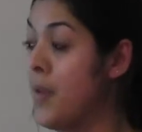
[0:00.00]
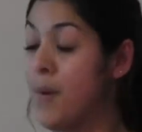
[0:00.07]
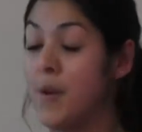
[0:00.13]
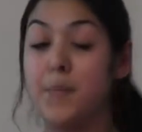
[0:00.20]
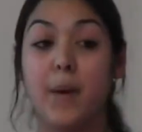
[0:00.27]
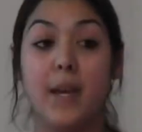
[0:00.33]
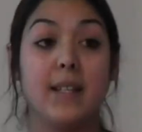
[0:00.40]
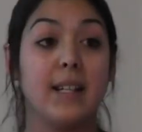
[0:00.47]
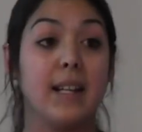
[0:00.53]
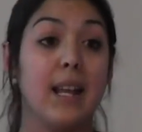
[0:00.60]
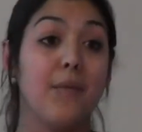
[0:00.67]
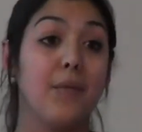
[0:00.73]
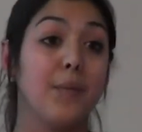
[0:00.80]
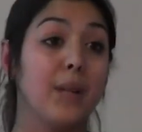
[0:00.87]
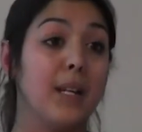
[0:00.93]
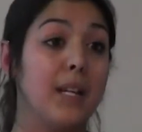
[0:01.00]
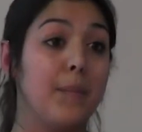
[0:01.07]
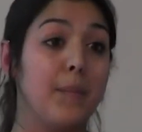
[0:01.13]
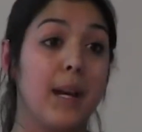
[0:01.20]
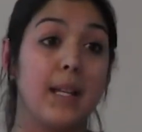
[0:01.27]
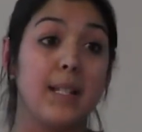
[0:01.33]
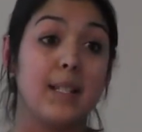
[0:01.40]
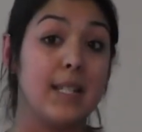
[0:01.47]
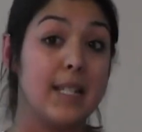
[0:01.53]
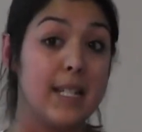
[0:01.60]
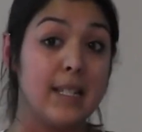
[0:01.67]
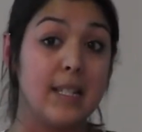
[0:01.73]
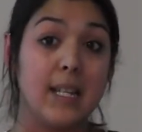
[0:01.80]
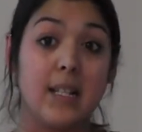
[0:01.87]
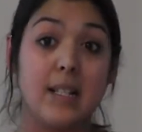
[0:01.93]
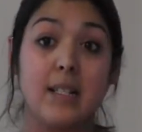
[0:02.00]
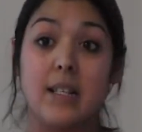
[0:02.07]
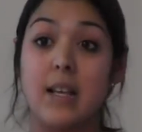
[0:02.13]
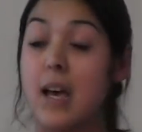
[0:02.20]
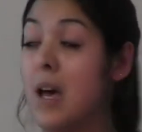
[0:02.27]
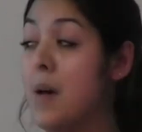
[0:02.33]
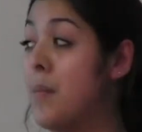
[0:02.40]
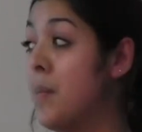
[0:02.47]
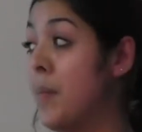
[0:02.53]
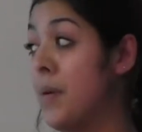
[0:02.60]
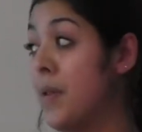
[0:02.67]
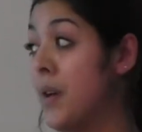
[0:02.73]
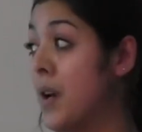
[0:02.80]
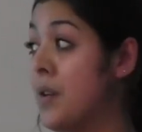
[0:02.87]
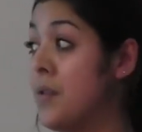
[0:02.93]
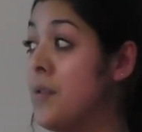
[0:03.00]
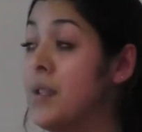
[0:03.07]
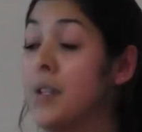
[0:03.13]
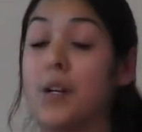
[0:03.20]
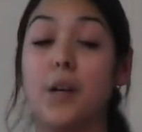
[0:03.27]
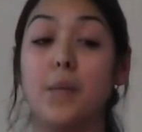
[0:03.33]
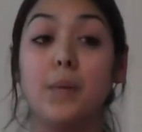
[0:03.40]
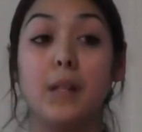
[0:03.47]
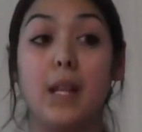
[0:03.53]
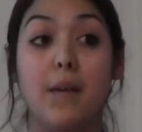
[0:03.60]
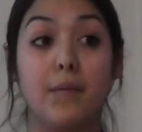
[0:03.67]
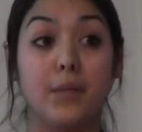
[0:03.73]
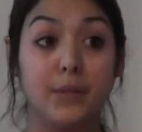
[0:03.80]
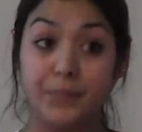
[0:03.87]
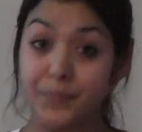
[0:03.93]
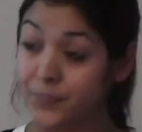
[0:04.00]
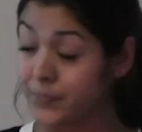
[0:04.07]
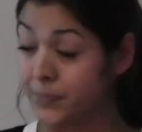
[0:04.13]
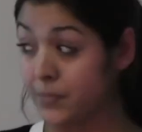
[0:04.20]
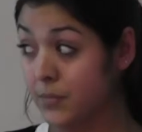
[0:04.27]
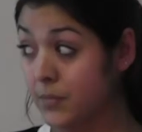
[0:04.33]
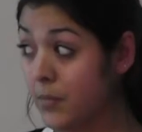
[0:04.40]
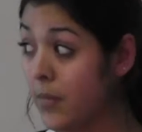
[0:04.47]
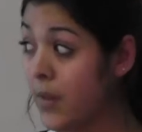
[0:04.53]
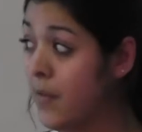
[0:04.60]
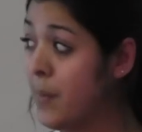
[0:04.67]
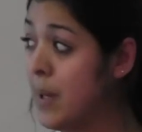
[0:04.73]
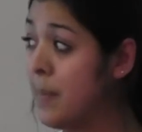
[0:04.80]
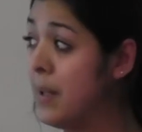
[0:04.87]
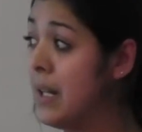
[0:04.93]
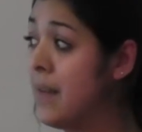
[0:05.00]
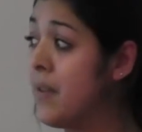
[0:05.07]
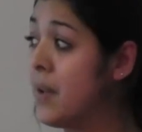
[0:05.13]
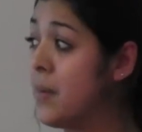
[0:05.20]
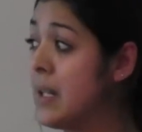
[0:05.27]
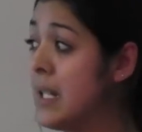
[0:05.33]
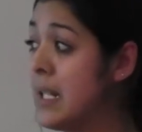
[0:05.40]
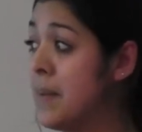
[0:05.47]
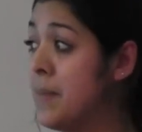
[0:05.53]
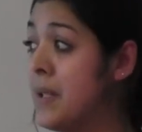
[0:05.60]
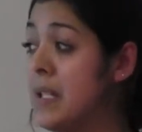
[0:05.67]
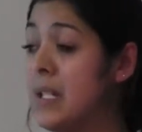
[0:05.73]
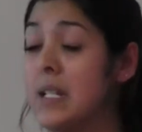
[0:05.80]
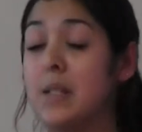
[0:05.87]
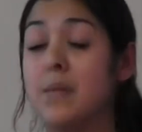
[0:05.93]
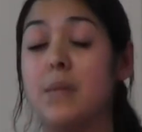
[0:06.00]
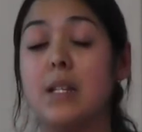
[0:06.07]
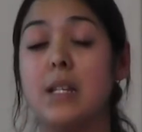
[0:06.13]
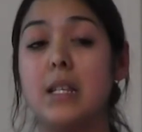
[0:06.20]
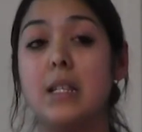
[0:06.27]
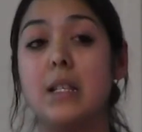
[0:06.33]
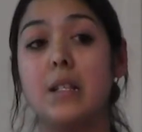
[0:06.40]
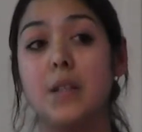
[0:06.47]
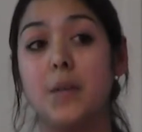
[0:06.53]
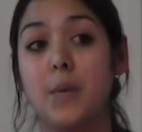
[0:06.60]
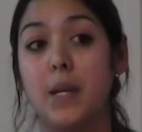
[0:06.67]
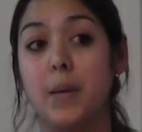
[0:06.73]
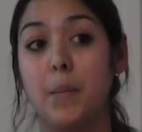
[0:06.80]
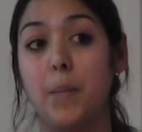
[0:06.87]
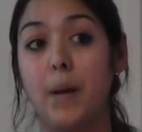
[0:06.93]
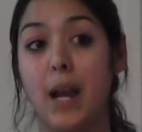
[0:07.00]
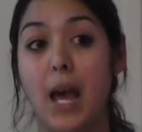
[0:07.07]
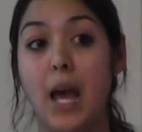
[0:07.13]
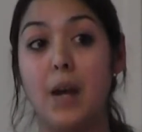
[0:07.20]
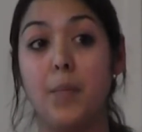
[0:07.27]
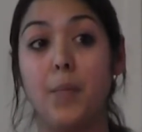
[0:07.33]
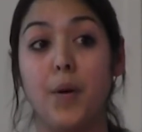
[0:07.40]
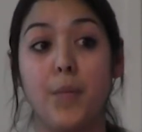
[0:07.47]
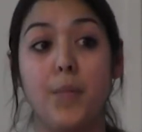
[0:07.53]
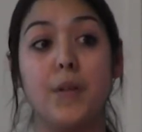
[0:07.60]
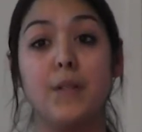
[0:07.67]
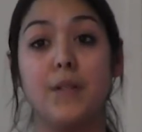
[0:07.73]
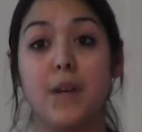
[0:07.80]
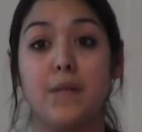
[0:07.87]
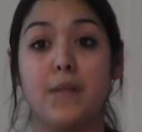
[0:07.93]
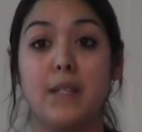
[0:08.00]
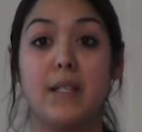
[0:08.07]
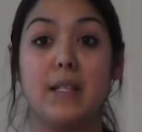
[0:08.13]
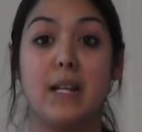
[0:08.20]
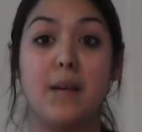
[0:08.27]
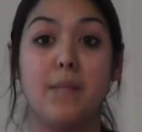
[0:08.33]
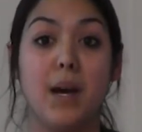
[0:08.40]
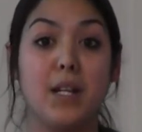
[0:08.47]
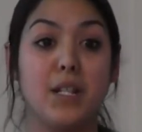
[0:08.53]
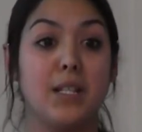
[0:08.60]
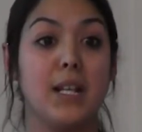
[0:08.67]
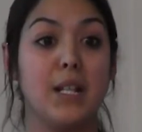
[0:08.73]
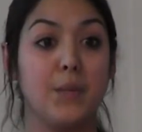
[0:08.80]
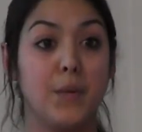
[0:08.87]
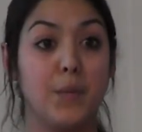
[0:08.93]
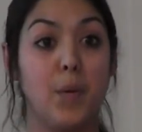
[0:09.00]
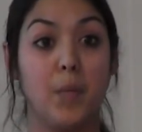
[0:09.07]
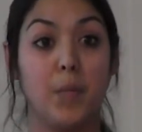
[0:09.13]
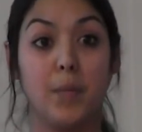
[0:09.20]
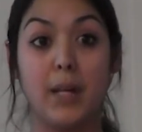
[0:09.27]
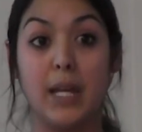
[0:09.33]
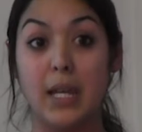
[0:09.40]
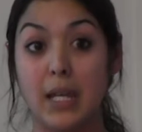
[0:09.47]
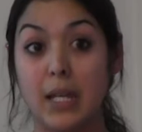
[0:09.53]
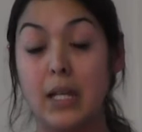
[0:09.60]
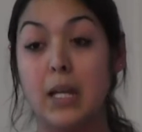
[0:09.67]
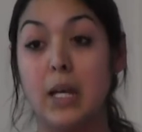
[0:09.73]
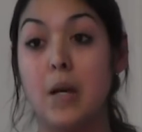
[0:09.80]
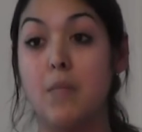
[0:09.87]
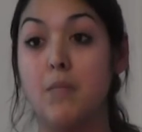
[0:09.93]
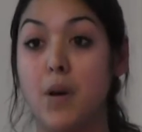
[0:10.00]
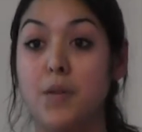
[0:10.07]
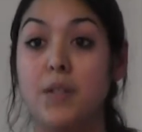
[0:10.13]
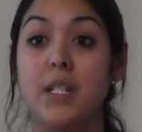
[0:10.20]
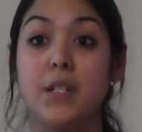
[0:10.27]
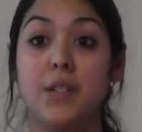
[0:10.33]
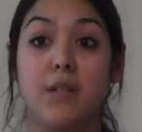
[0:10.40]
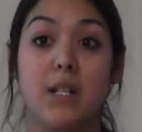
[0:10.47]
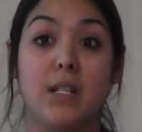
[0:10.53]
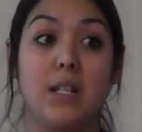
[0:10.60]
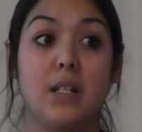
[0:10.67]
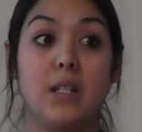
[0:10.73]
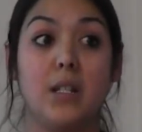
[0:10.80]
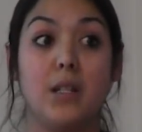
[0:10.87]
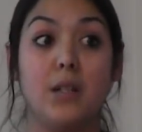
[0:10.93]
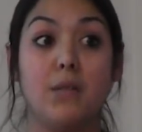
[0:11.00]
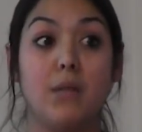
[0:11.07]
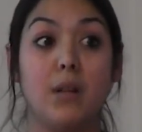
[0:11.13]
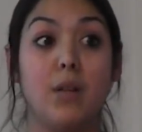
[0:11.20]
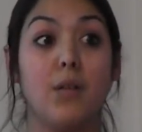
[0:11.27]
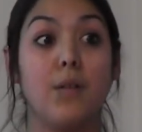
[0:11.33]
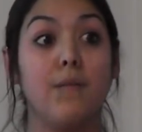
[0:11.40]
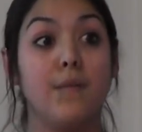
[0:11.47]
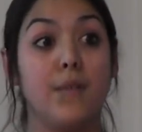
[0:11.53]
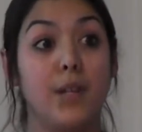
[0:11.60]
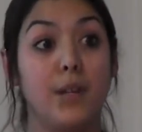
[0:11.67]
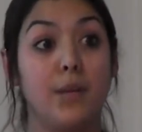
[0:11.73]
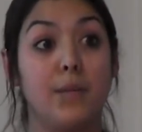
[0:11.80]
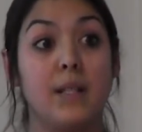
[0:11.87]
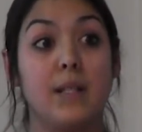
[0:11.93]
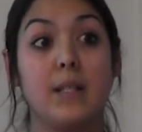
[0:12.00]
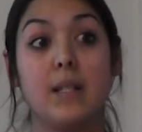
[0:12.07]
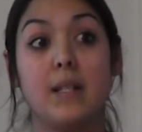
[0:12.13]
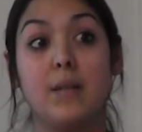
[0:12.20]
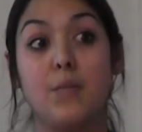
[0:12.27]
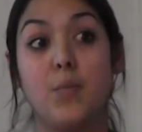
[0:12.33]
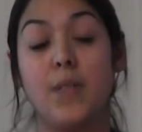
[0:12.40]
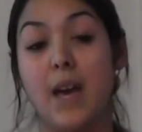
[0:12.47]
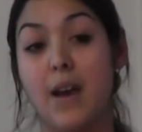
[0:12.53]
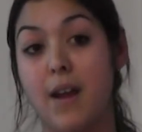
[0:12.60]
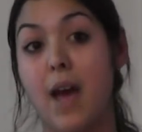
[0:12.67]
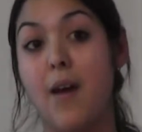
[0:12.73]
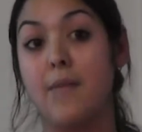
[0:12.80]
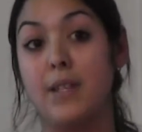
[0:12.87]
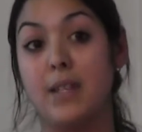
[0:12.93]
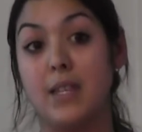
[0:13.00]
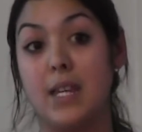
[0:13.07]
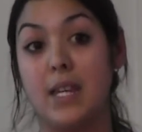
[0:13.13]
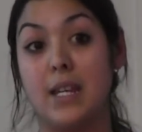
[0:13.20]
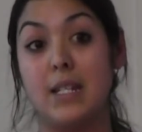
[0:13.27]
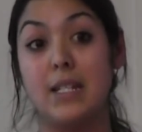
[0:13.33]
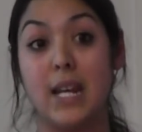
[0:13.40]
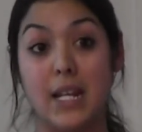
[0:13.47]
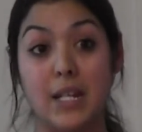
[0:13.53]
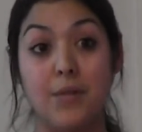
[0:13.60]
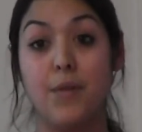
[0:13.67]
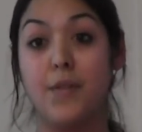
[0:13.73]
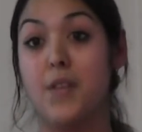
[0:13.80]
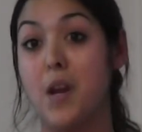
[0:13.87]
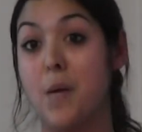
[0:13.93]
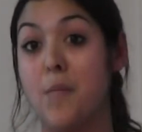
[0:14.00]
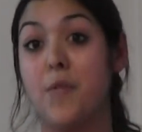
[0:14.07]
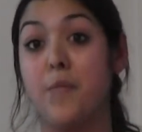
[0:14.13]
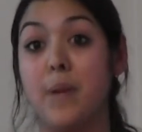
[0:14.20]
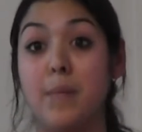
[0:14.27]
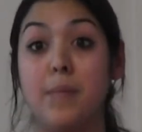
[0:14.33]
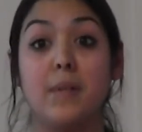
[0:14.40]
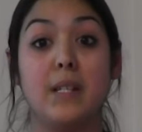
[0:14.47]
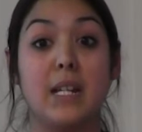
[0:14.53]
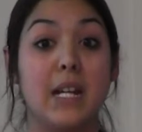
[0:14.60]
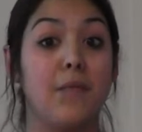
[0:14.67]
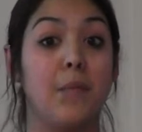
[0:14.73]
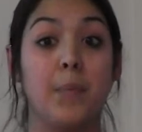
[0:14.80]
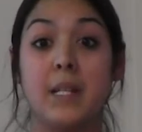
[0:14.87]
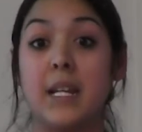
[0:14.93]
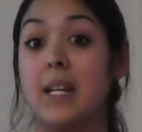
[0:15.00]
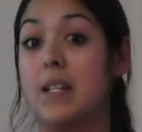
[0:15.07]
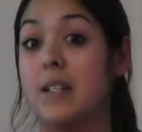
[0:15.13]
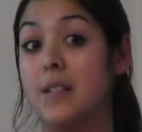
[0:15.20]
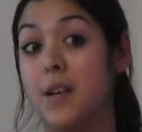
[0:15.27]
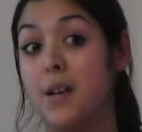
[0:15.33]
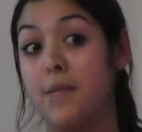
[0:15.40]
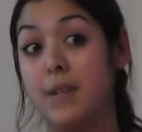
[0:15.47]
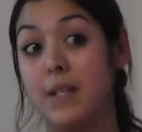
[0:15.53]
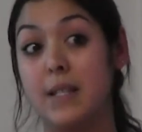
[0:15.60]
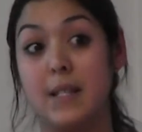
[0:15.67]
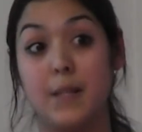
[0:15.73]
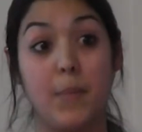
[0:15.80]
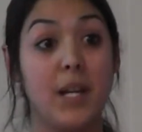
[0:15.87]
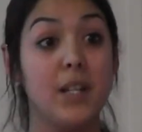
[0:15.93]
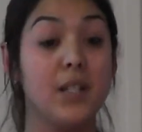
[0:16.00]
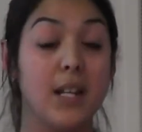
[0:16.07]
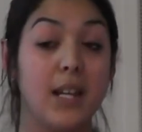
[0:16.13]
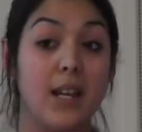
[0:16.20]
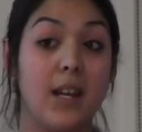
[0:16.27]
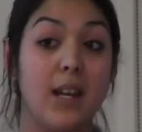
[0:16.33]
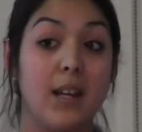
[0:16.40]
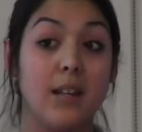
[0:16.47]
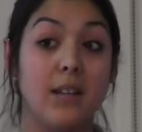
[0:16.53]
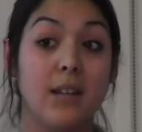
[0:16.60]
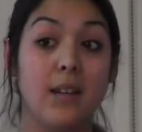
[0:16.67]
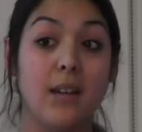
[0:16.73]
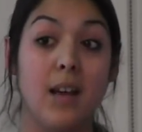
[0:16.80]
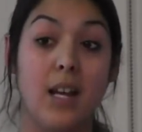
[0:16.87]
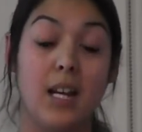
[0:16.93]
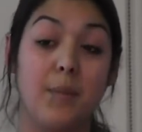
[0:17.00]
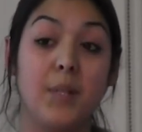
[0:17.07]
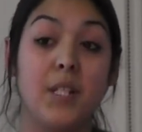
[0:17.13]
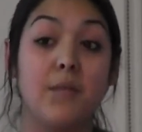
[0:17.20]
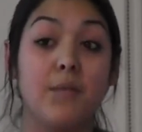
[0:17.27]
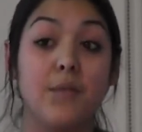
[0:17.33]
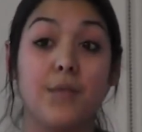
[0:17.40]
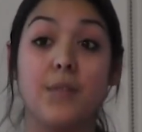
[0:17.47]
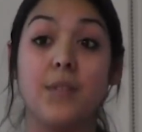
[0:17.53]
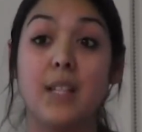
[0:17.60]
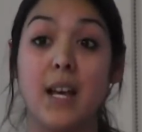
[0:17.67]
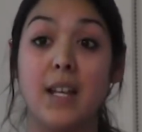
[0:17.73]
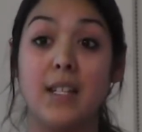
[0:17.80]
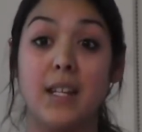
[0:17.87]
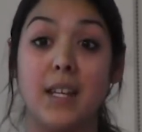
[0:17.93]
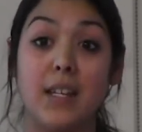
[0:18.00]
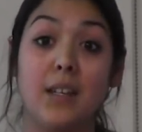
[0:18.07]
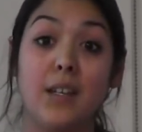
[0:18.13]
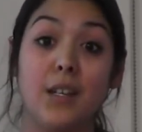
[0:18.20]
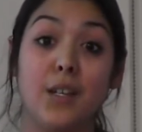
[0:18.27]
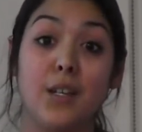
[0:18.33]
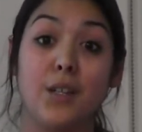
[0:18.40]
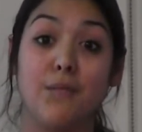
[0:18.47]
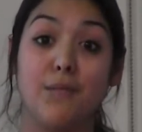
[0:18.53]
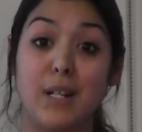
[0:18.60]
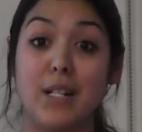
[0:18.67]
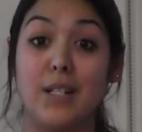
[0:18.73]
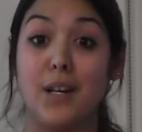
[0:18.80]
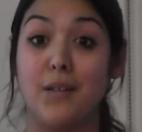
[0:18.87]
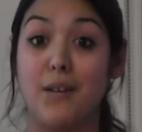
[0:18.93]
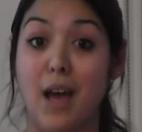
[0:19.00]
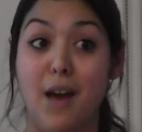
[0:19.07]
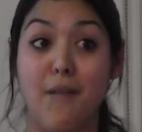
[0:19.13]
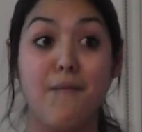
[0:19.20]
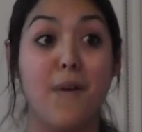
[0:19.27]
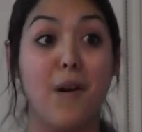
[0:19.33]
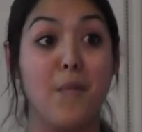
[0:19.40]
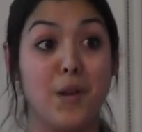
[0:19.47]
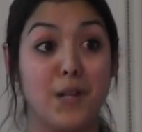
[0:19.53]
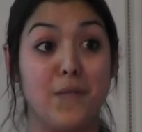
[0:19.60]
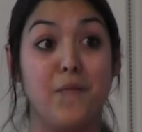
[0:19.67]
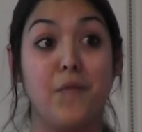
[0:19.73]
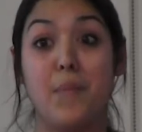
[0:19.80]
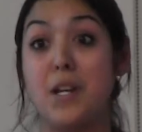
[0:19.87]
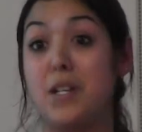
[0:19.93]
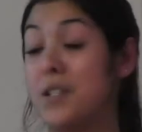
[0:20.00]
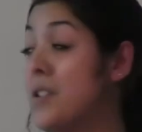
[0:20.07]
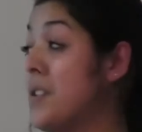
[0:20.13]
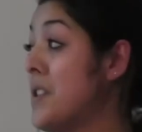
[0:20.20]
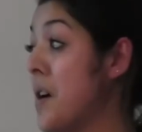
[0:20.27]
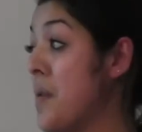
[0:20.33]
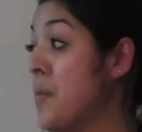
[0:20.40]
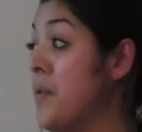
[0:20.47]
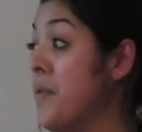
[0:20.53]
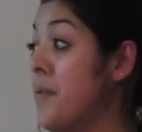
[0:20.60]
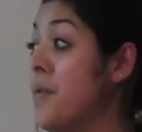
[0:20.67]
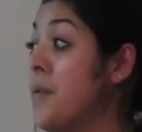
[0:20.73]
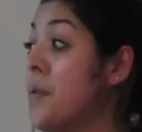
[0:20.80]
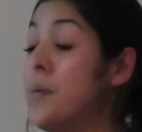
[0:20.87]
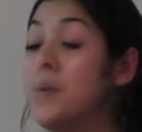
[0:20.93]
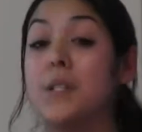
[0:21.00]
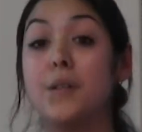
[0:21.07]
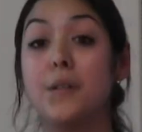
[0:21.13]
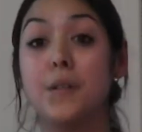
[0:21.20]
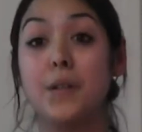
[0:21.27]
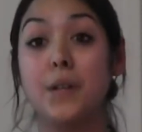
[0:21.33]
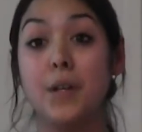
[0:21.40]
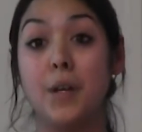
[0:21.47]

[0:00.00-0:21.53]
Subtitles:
the most basic level, we need better statistics at both the country and the global level, people living with disabilities, and we need these so that we can plan appropriate services, and I imagine that's what's probably most interesting to a lot of you, is without having the data on the number of people in need of a particular service, especially in a limited resource setting, you really don't have very much information to start moving forward on